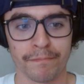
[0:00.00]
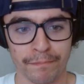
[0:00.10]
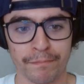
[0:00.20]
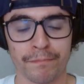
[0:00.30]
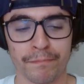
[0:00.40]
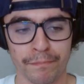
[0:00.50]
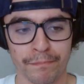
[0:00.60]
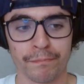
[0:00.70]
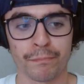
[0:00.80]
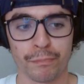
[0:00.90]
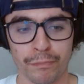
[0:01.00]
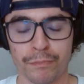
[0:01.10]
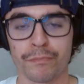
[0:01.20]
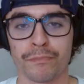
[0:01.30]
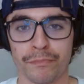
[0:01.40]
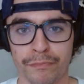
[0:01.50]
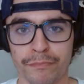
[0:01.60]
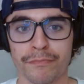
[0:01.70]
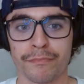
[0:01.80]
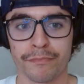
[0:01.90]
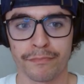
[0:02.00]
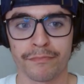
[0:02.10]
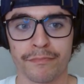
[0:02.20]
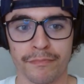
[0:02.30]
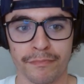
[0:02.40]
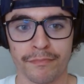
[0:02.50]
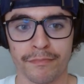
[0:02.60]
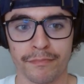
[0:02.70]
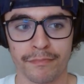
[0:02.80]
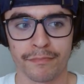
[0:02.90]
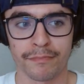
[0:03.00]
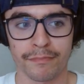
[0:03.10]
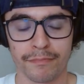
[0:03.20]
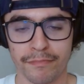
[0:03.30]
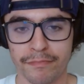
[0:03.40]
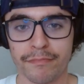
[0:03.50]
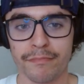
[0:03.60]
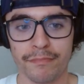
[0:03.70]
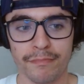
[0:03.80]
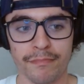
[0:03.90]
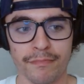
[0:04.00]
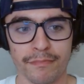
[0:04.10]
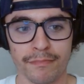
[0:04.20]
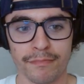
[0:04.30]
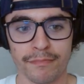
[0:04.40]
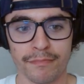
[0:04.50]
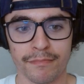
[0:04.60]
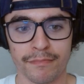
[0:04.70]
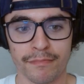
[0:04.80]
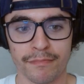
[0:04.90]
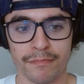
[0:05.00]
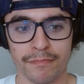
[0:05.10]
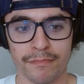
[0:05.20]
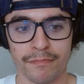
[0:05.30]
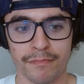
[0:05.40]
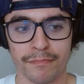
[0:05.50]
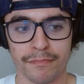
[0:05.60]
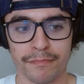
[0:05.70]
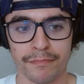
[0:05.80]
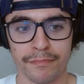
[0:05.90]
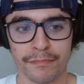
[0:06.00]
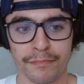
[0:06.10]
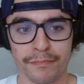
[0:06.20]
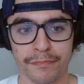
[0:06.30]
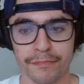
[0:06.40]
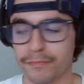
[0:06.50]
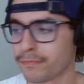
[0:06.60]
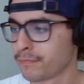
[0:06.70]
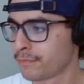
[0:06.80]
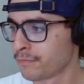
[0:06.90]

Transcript: No words are spoken by the person on screen.